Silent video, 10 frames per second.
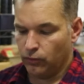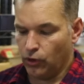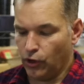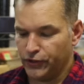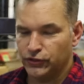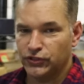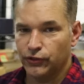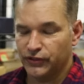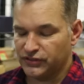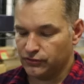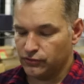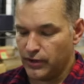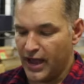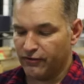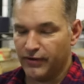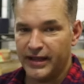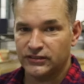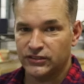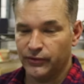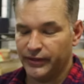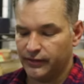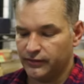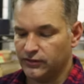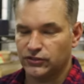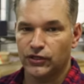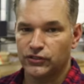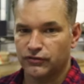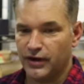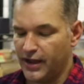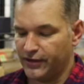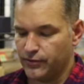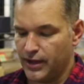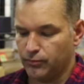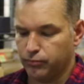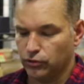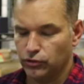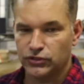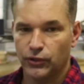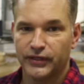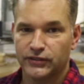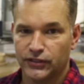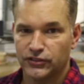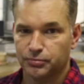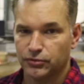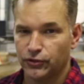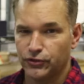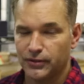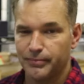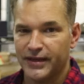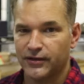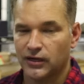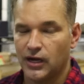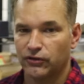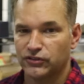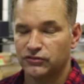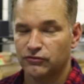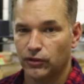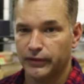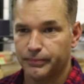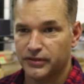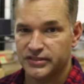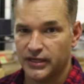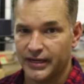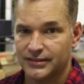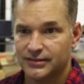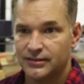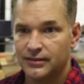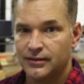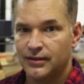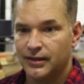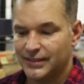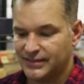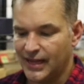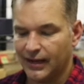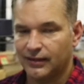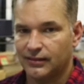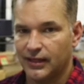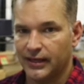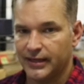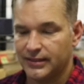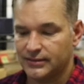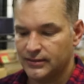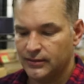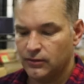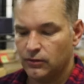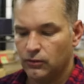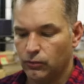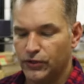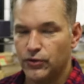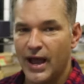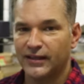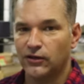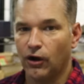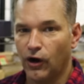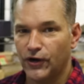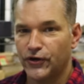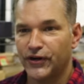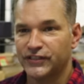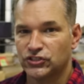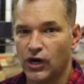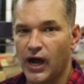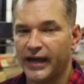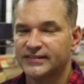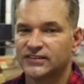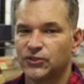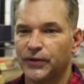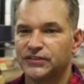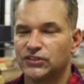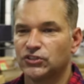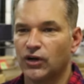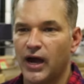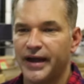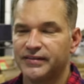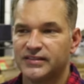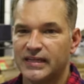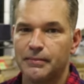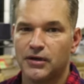All you do is you add red to it, it turns red. You add blue to it, it turns blue. You can make your colors really precise. The second thing is, when you add the hardener and it dries, it's going to dry the same